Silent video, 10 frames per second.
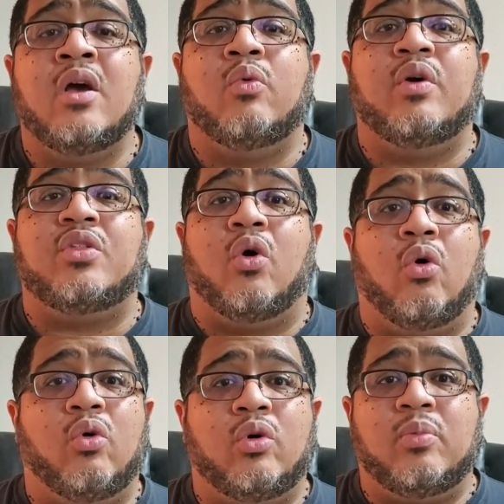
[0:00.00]
with
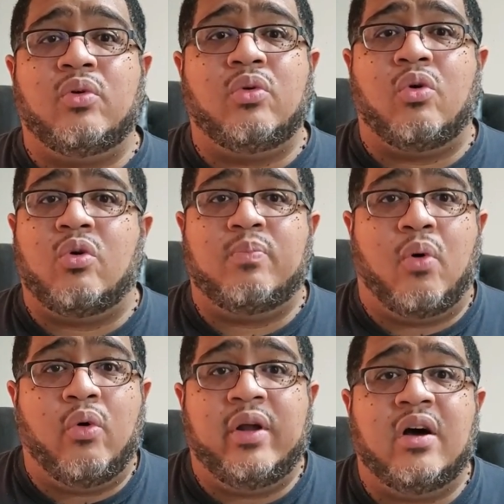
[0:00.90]
horrible or
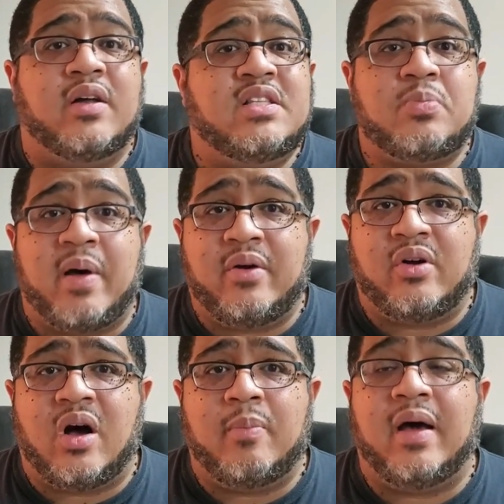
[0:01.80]
boring, uninspired
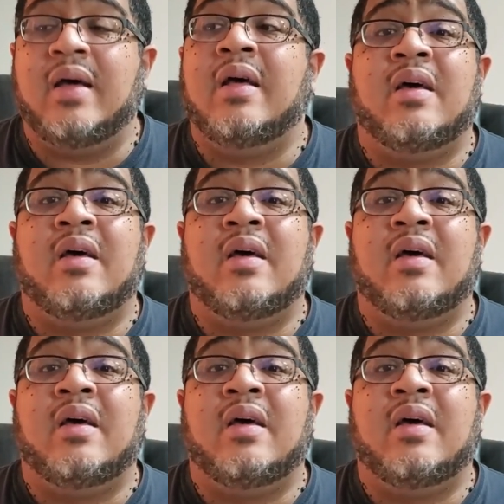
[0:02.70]
combat.